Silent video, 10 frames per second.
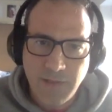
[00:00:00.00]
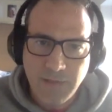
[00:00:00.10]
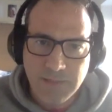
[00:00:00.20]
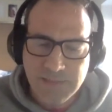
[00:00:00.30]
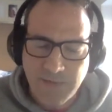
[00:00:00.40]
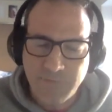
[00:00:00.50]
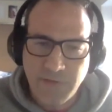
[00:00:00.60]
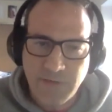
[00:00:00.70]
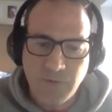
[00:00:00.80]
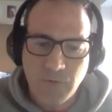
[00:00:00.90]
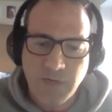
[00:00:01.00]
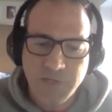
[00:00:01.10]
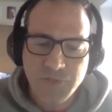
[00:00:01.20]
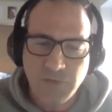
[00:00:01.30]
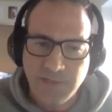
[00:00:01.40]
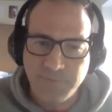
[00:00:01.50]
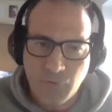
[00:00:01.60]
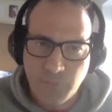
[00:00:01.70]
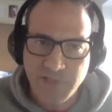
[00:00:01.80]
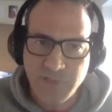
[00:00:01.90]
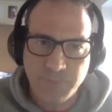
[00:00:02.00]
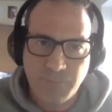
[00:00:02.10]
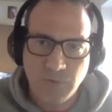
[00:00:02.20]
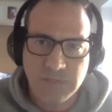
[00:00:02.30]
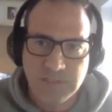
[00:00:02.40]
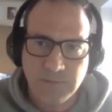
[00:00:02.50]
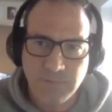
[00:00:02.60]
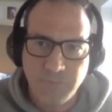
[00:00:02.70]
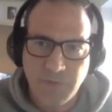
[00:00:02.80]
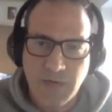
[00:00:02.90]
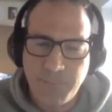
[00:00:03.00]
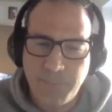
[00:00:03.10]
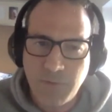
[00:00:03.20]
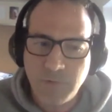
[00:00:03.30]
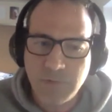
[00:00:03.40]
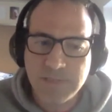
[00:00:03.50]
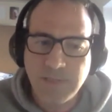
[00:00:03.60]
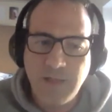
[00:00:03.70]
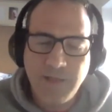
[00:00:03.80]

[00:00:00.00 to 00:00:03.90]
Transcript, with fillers: stuff there on actually information processing there are powers